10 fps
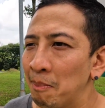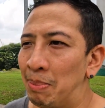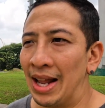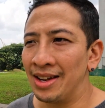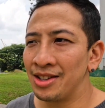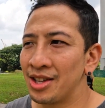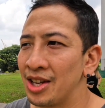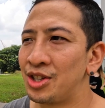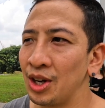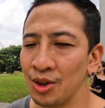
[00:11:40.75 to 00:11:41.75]
blend
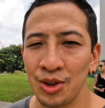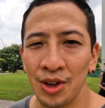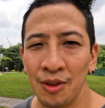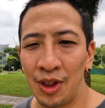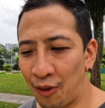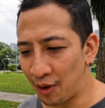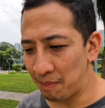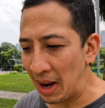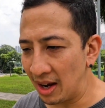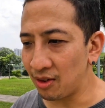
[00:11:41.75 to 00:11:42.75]
children of different
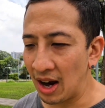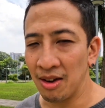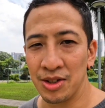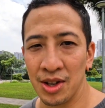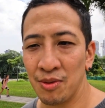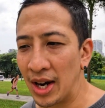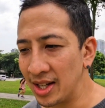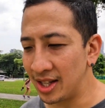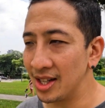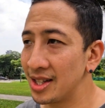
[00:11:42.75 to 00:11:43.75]
backgrounds and
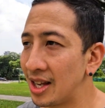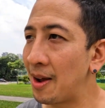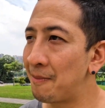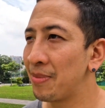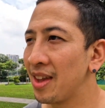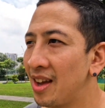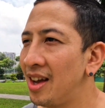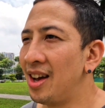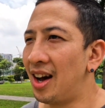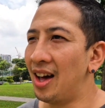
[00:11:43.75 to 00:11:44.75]
races,
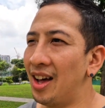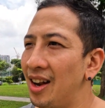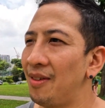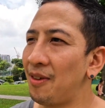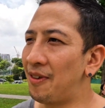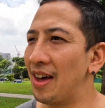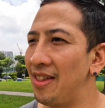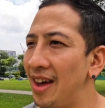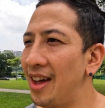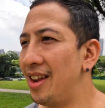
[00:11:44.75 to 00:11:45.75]
and I love the fact
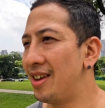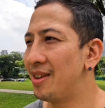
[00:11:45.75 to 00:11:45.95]
that